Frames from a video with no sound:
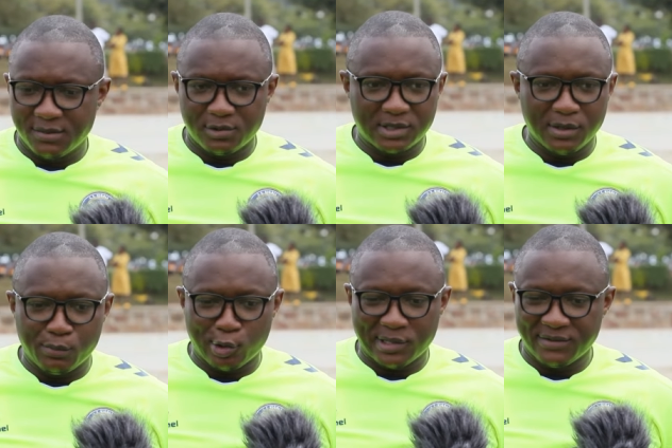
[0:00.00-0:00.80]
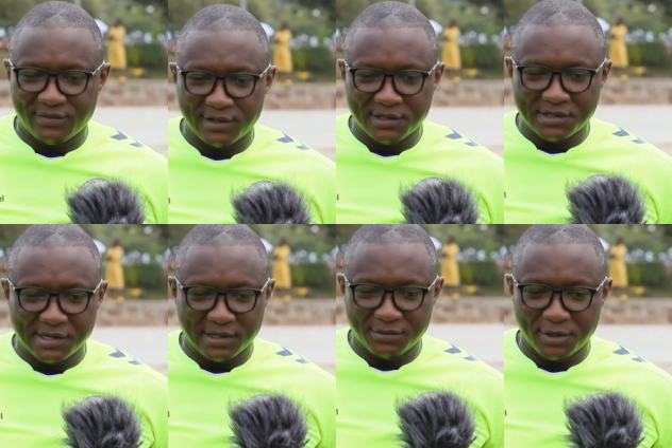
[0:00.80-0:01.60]
the most important thing is
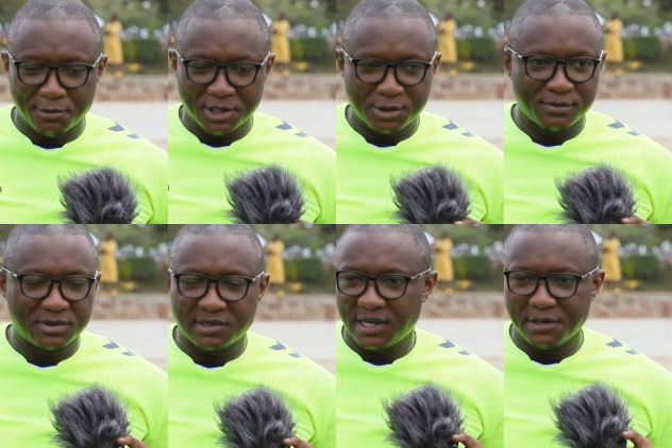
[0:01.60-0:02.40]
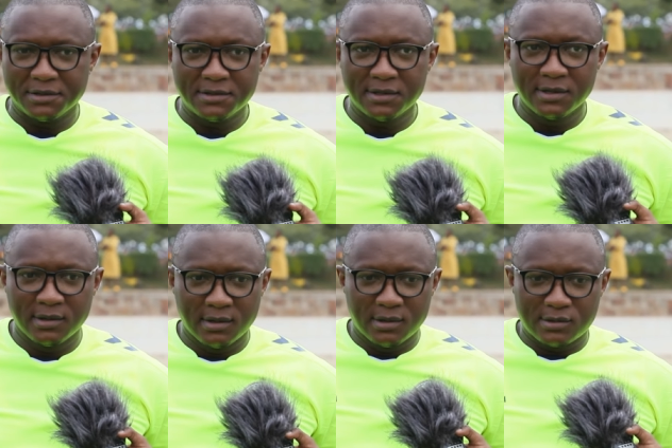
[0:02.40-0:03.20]
that we resume trainings,
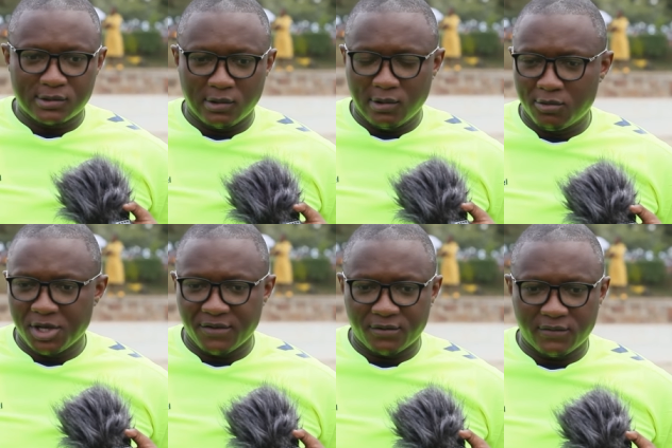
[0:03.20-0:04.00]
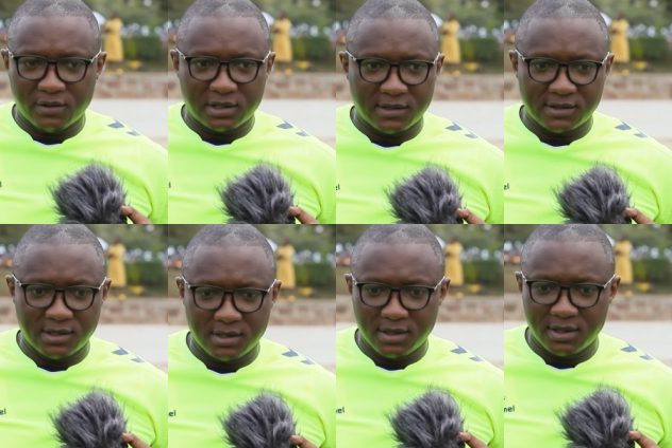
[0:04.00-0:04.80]
so we have to
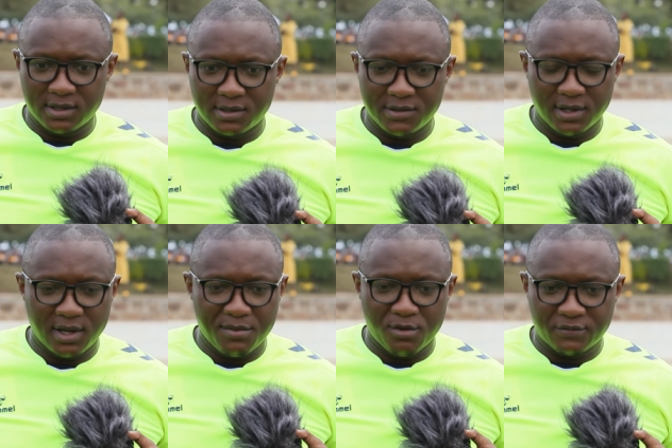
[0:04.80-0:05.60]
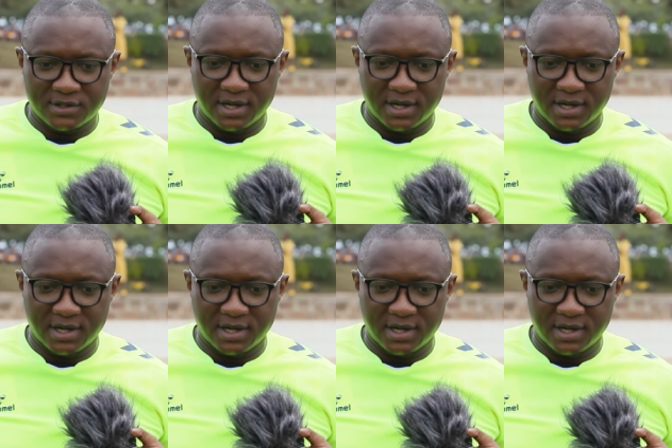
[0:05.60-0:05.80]
focus on the game of